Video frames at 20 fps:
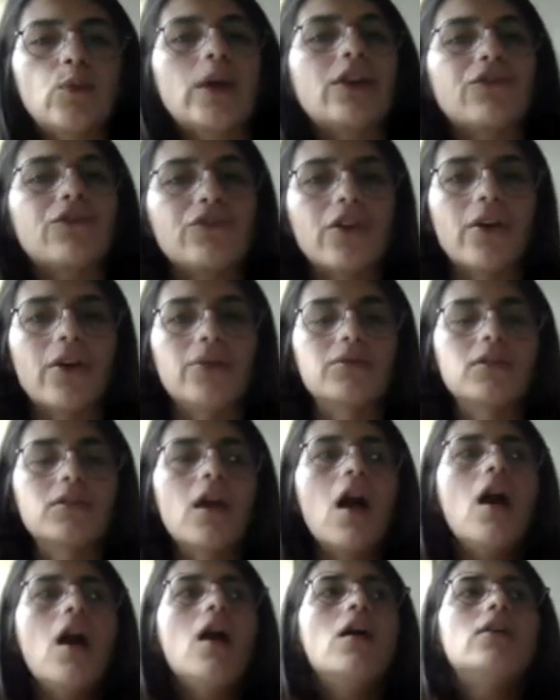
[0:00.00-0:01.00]
is one of those.
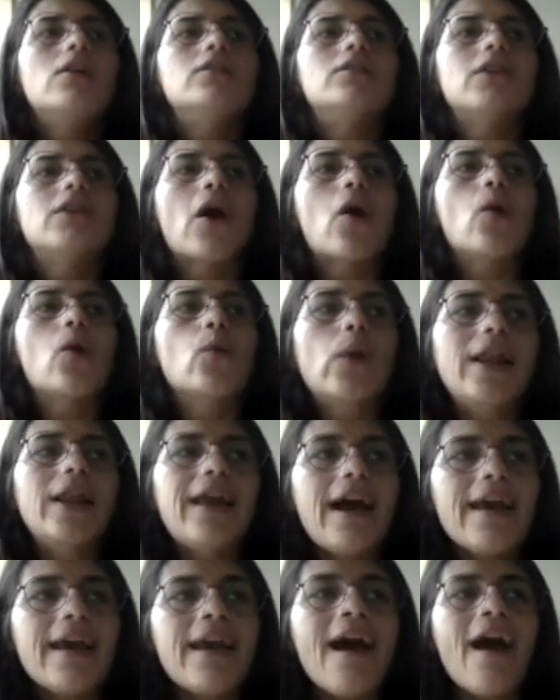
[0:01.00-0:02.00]
So
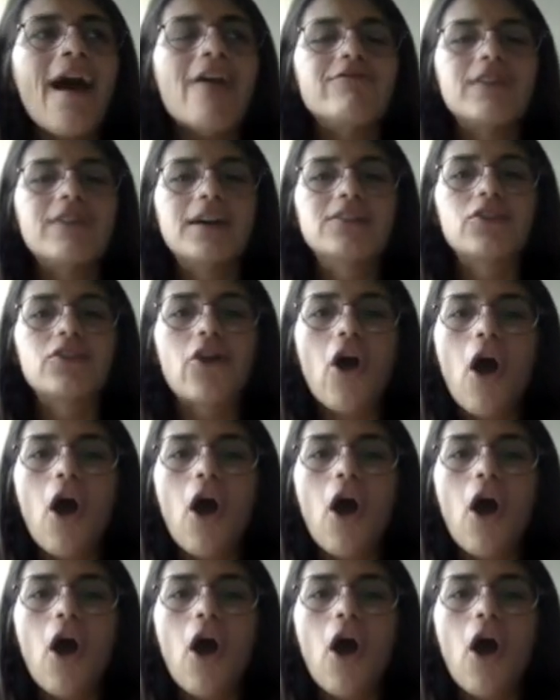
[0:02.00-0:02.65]
when I have other